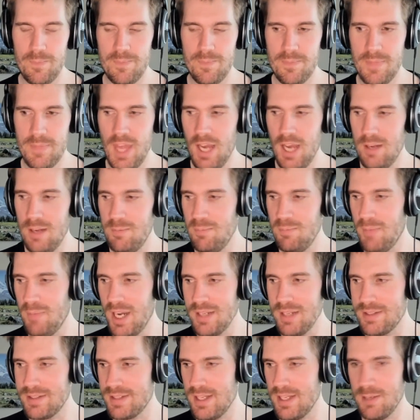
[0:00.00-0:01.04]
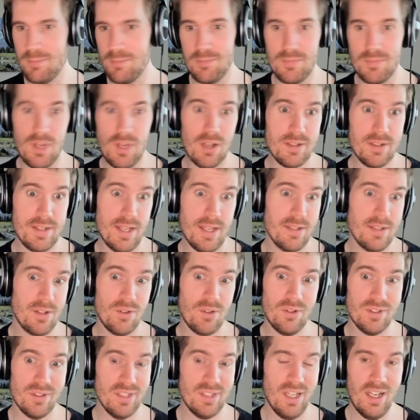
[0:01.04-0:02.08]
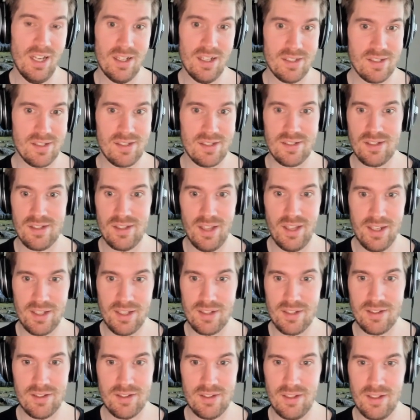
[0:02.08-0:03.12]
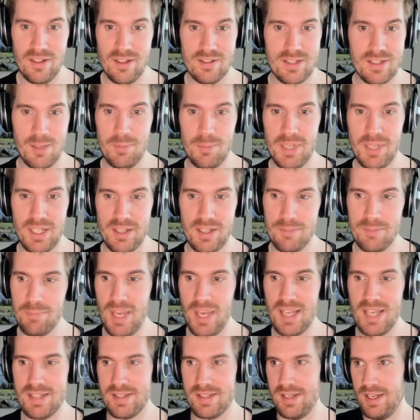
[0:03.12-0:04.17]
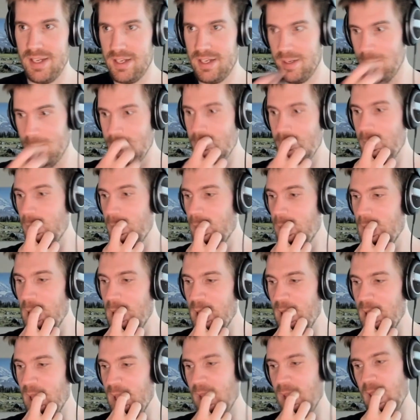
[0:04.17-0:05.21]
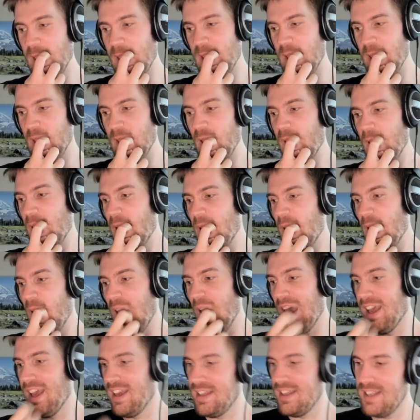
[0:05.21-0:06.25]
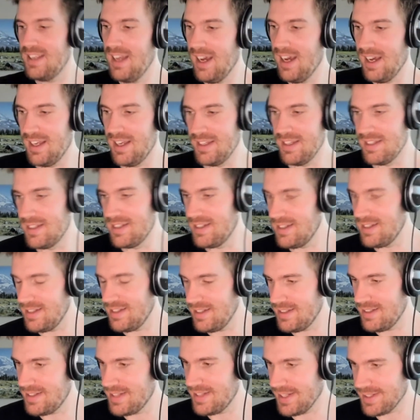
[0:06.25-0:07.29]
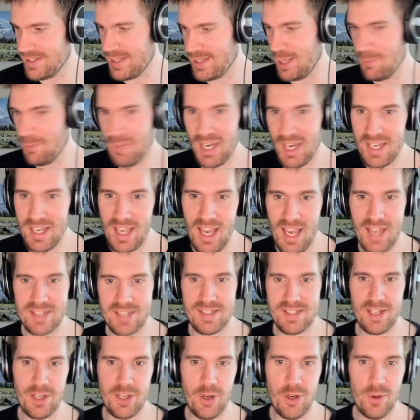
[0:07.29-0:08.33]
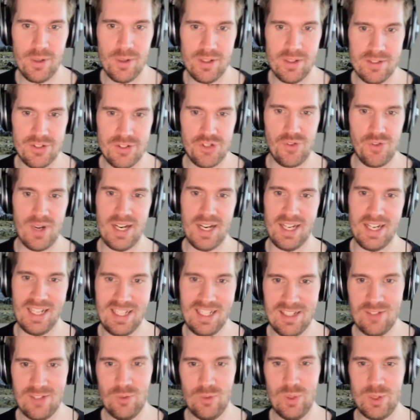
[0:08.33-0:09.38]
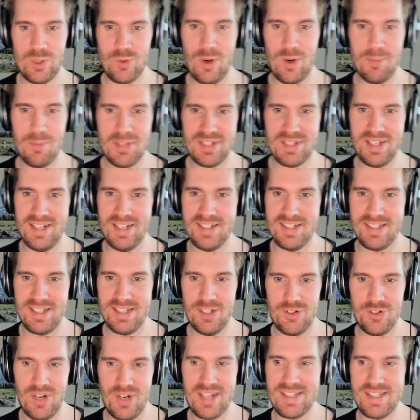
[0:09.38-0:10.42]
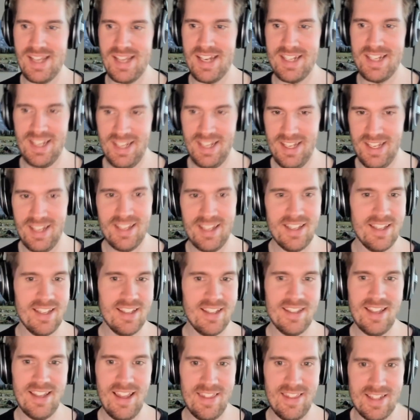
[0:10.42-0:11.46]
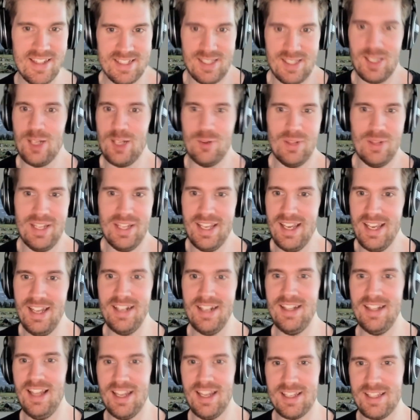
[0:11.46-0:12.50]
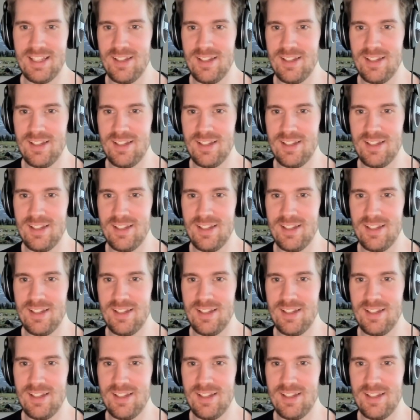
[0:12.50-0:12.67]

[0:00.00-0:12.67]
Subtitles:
that might seem nonsensical to us. Like somebody pastes in a 16-byte hex encoded string, which represents a trace ID, and that's literally it. Like,